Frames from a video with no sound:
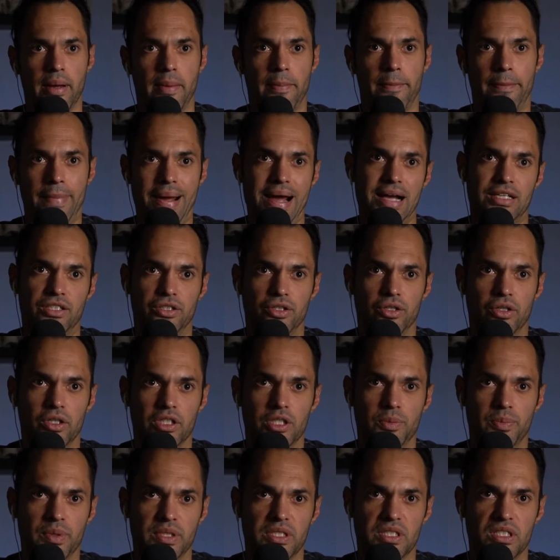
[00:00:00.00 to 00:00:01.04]
master a
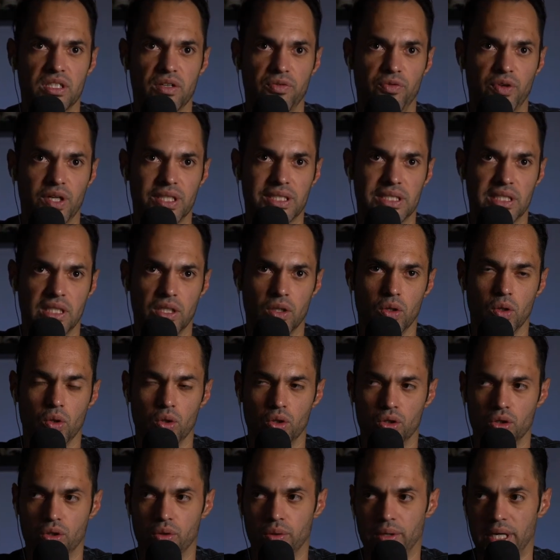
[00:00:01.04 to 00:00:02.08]
specific skill or
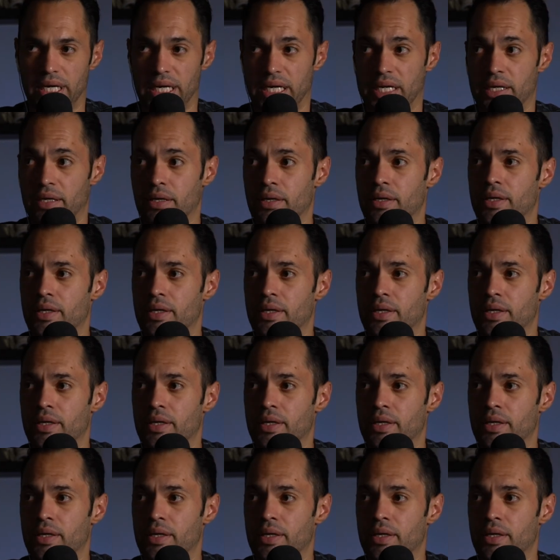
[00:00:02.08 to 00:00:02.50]
trade.